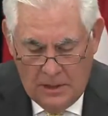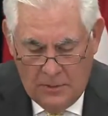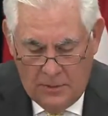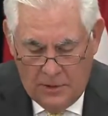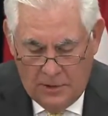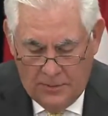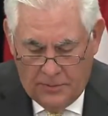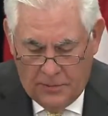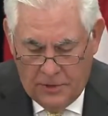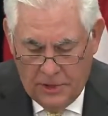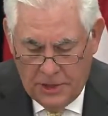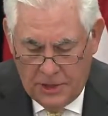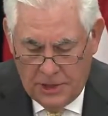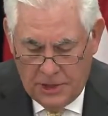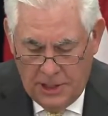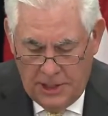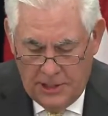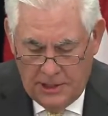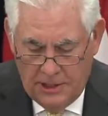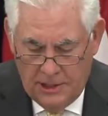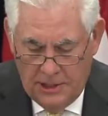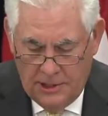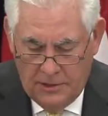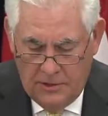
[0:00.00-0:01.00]
We
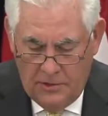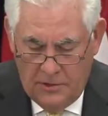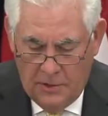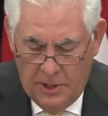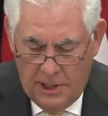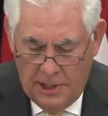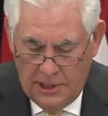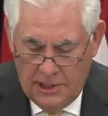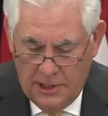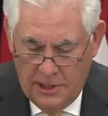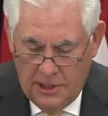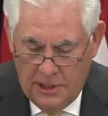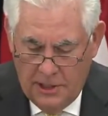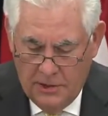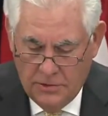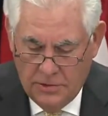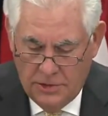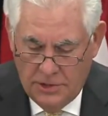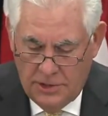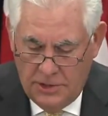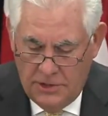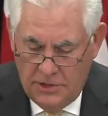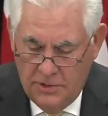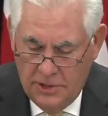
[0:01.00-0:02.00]
appreciate that Kuwait
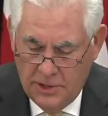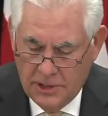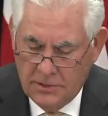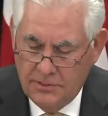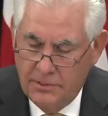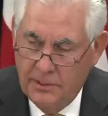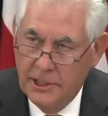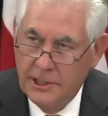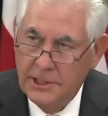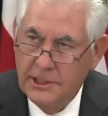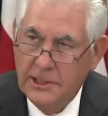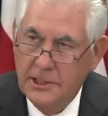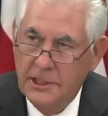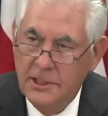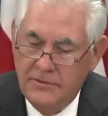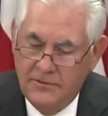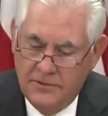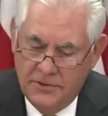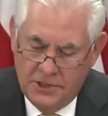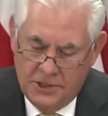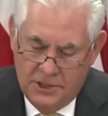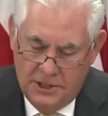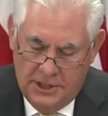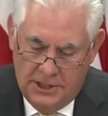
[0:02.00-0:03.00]
hosts U.S. military
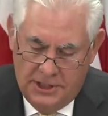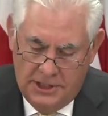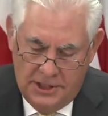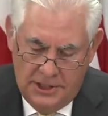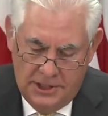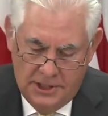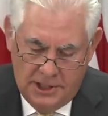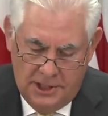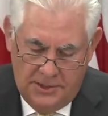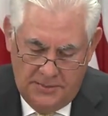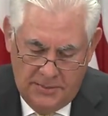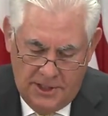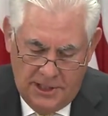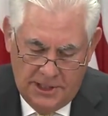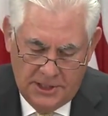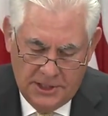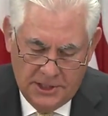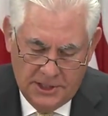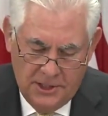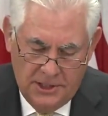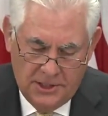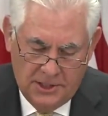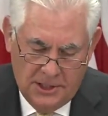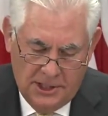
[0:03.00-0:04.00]
facilities and
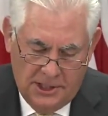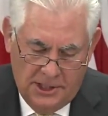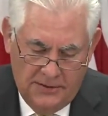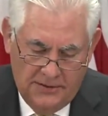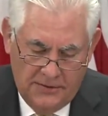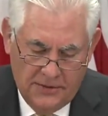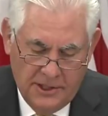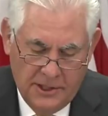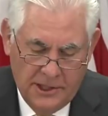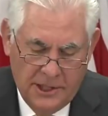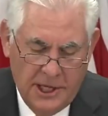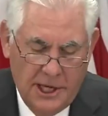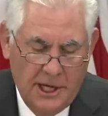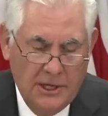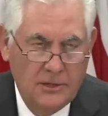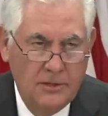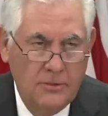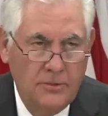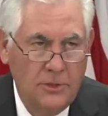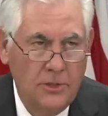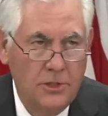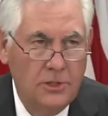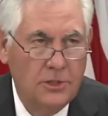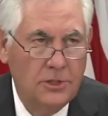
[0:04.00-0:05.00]
makes significant
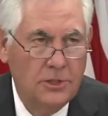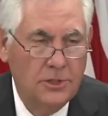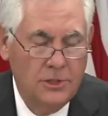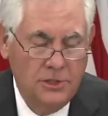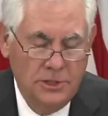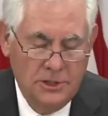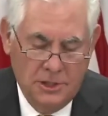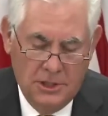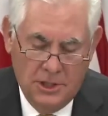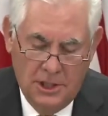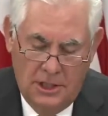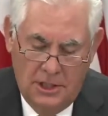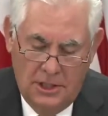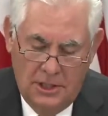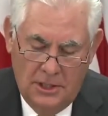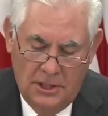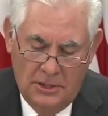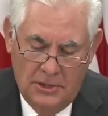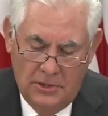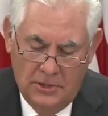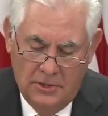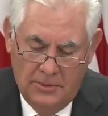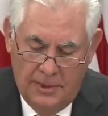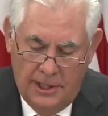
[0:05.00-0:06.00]
contributions
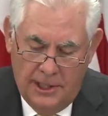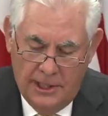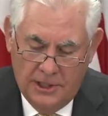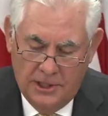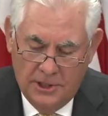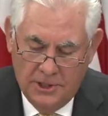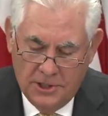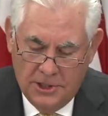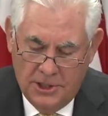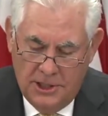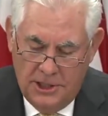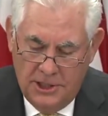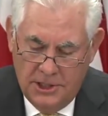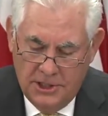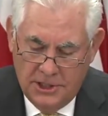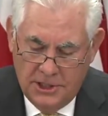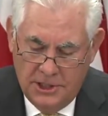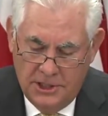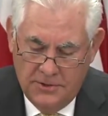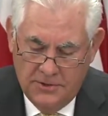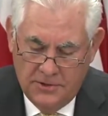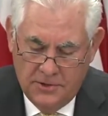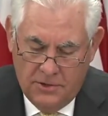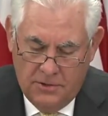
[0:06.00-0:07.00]
to America's
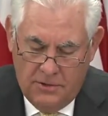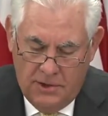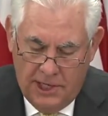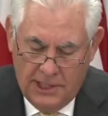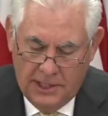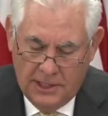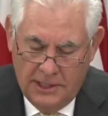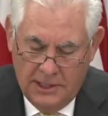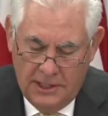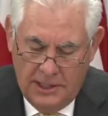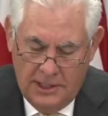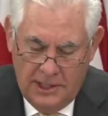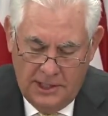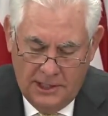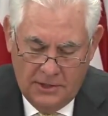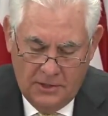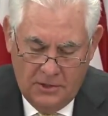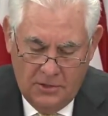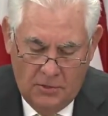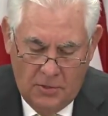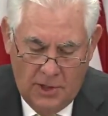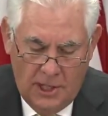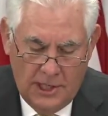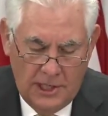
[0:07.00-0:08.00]
initiatives directed at
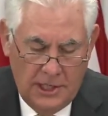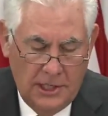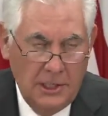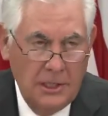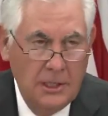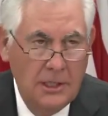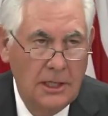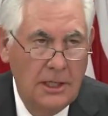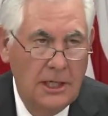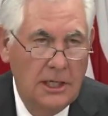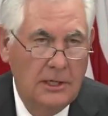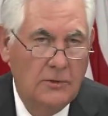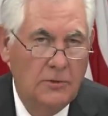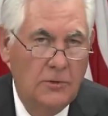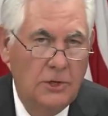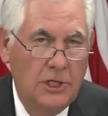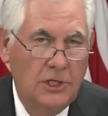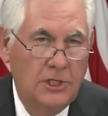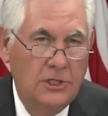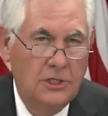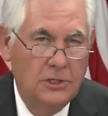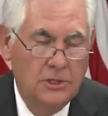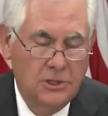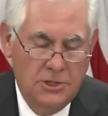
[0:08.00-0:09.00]
Kuwaiti and
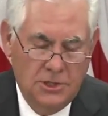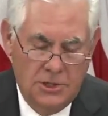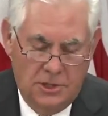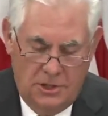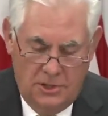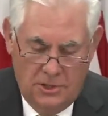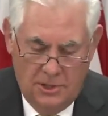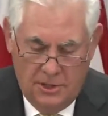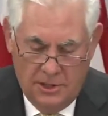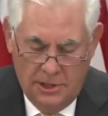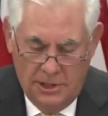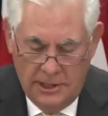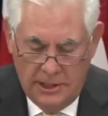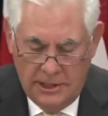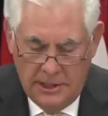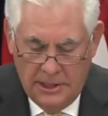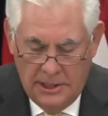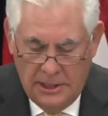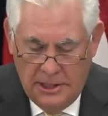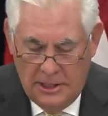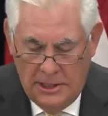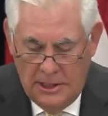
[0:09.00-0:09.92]
regional security.